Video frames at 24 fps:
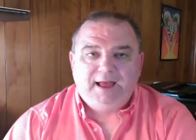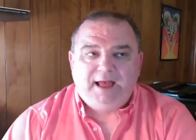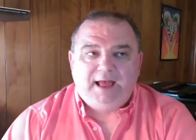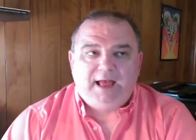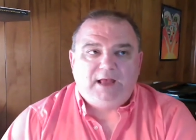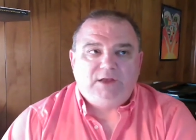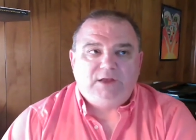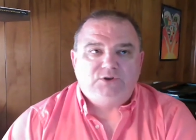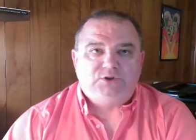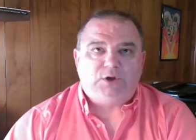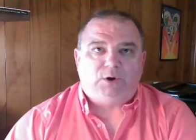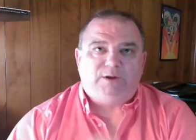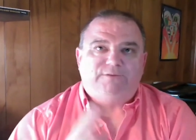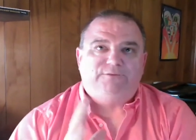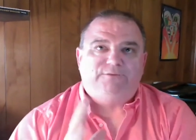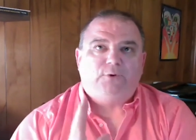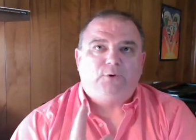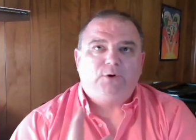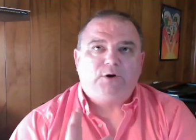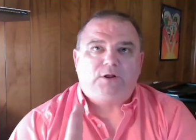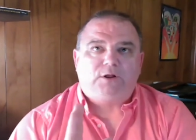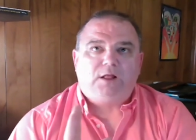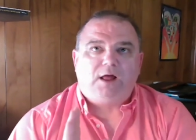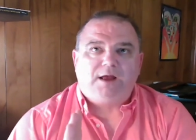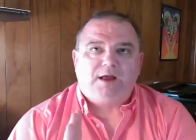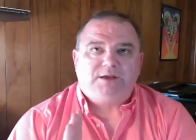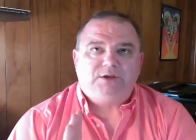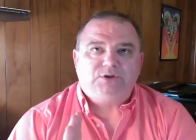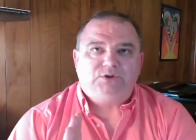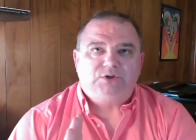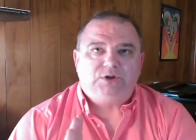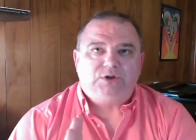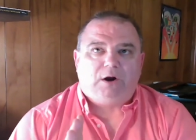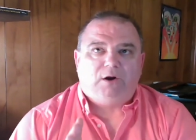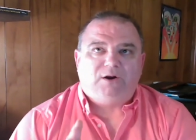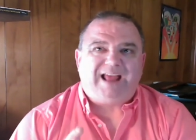So at four o'clock you
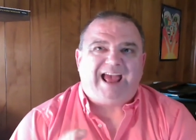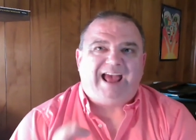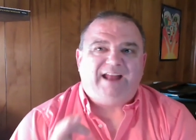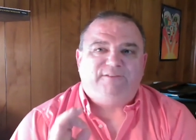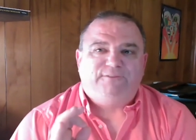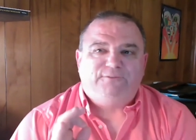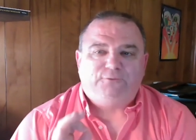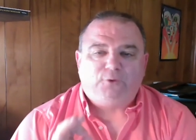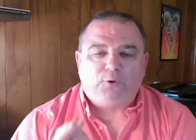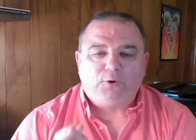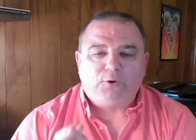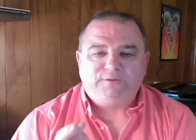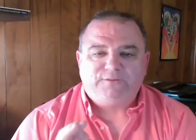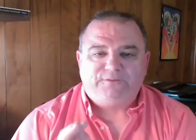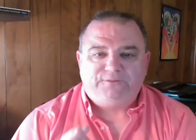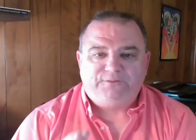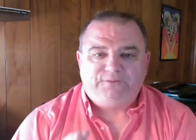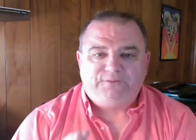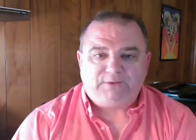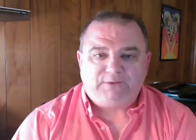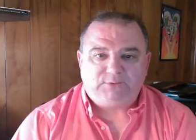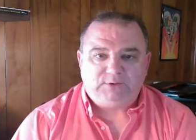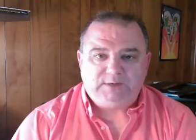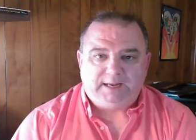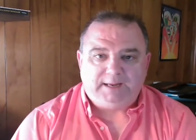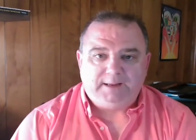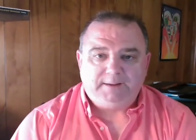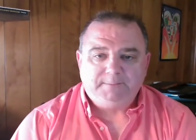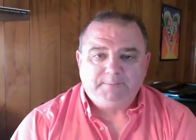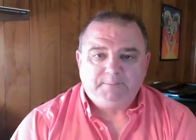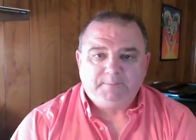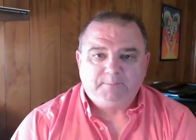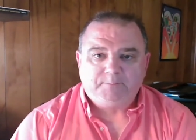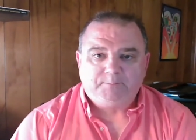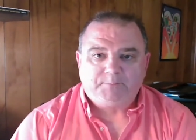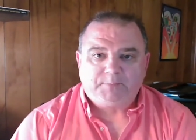start. At 4.50,
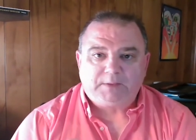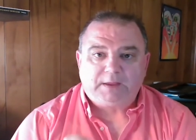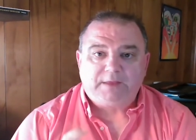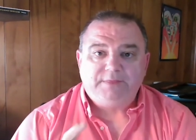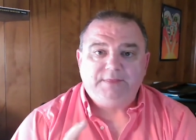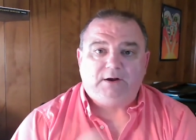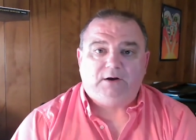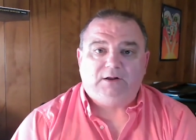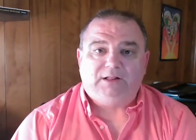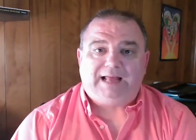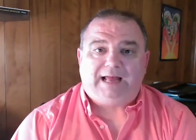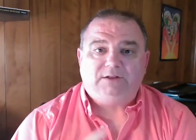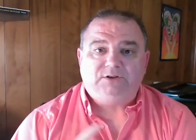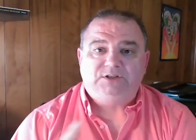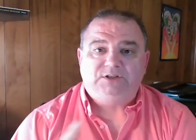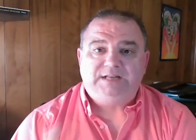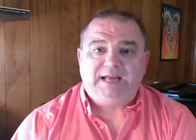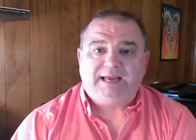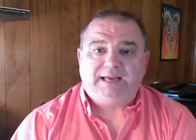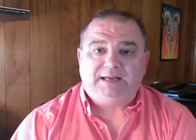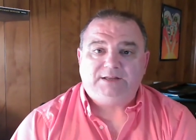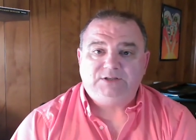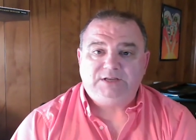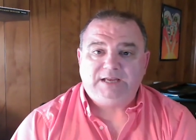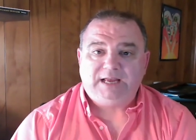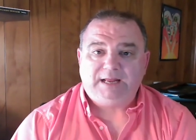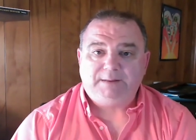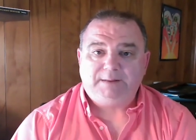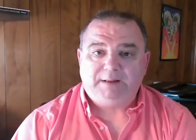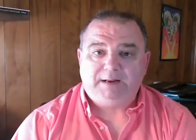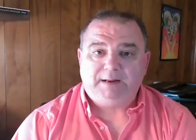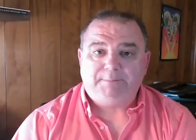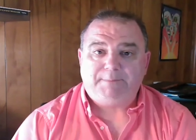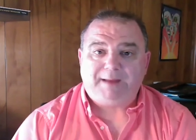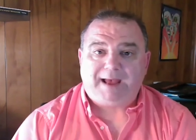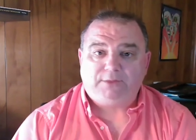they're allowed to take a
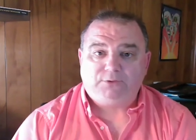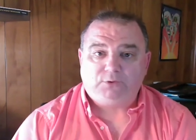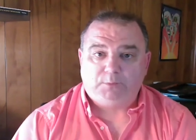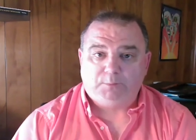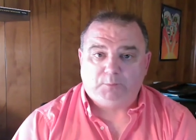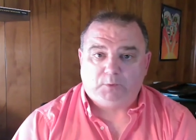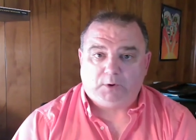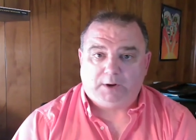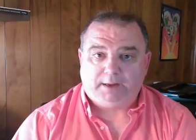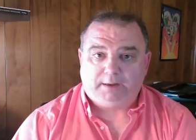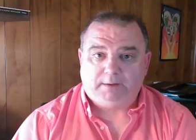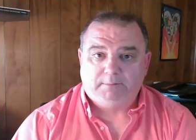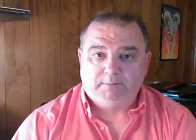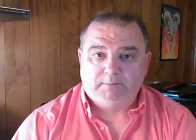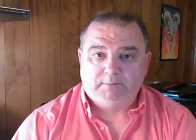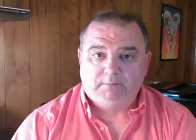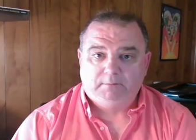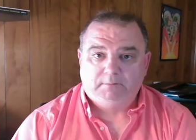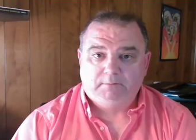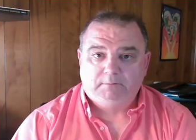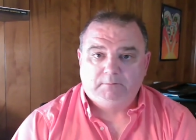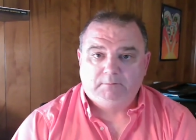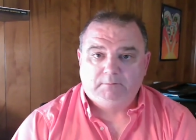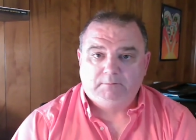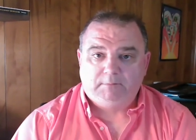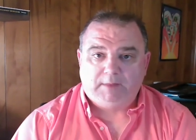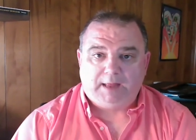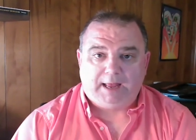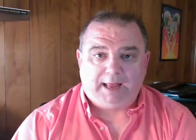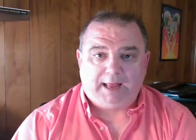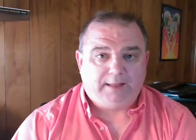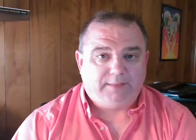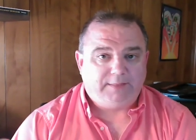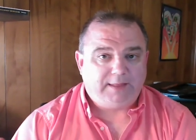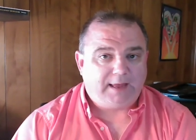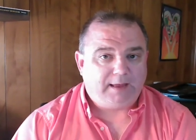10-minute bathroom break.
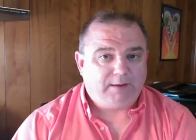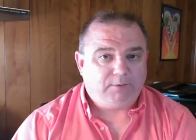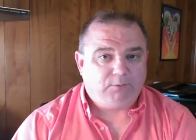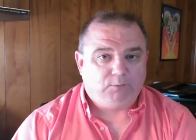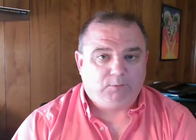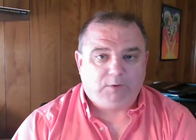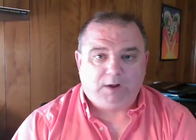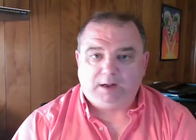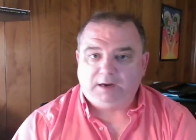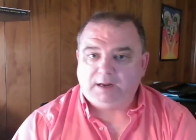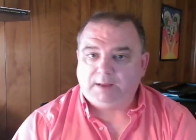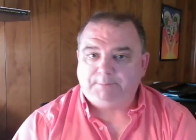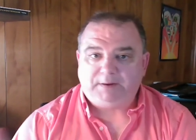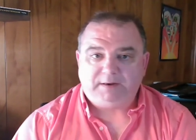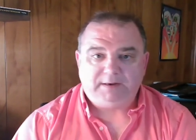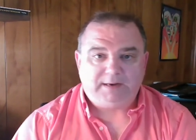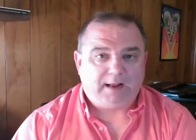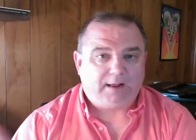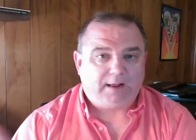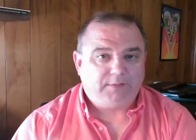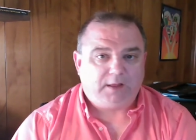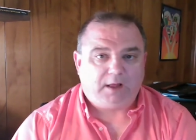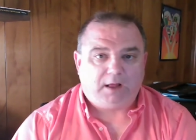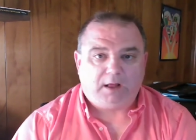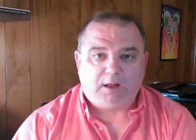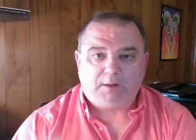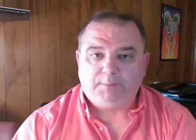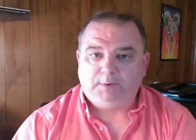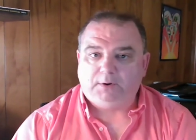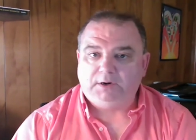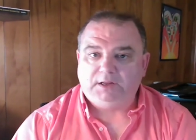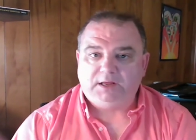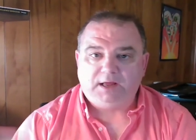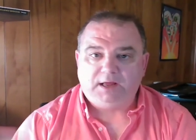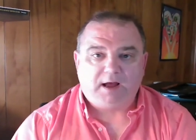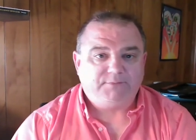And they run up and down the hall
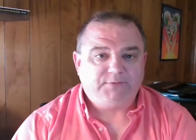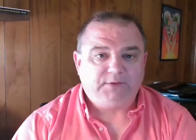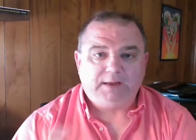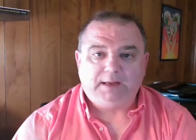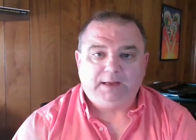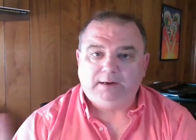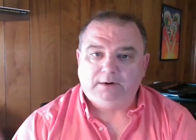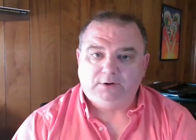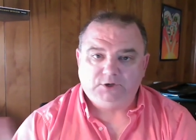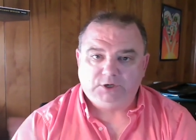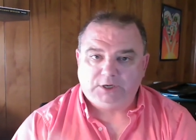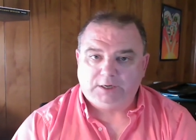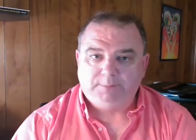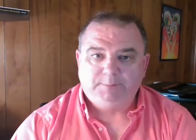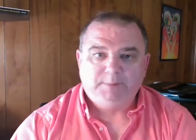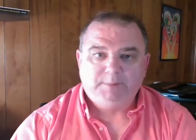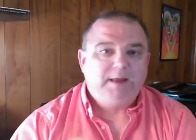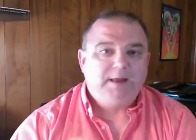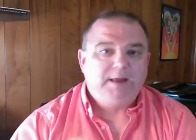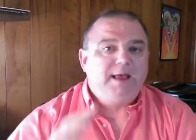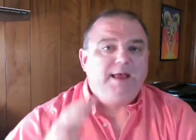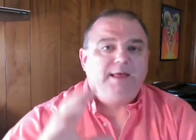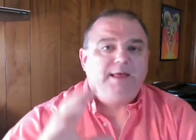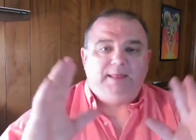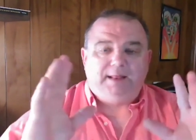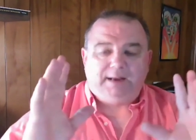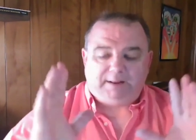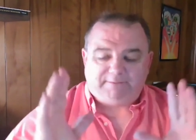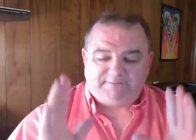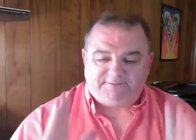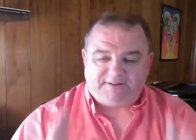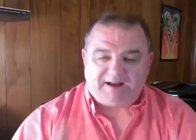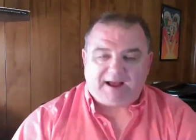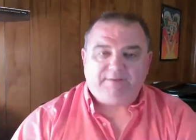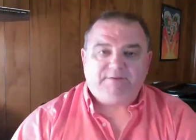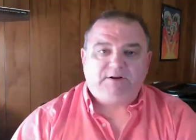burning off the energy. Then
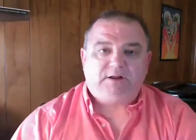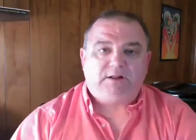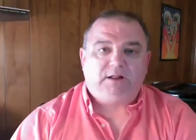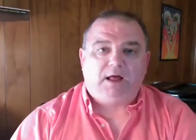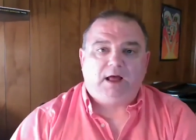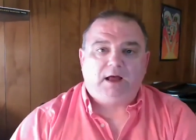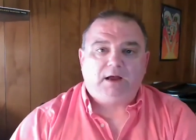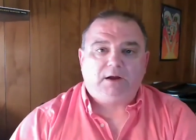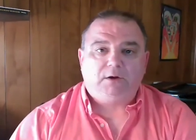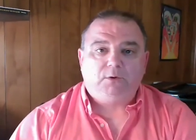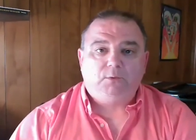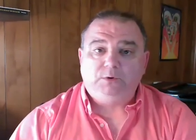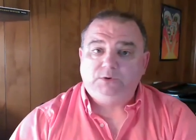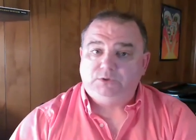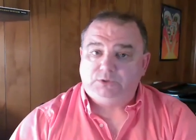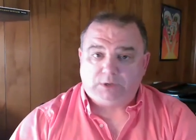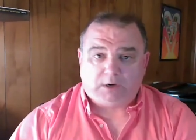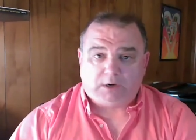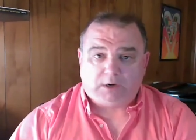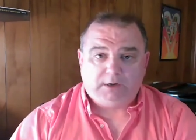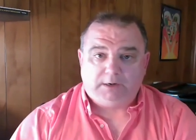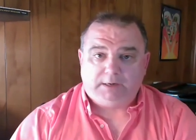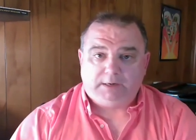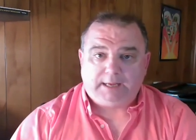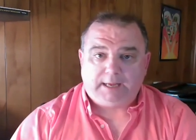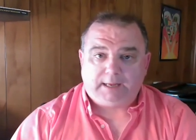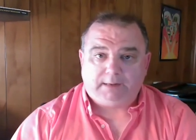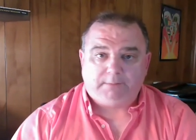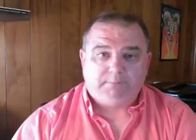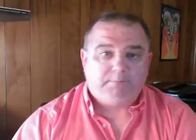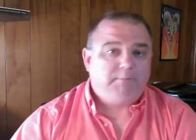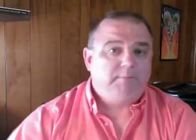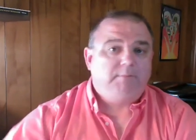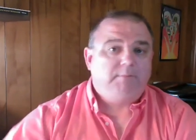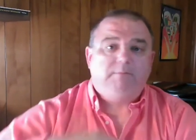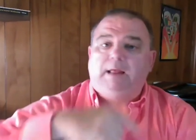at five o'clock, we start it again.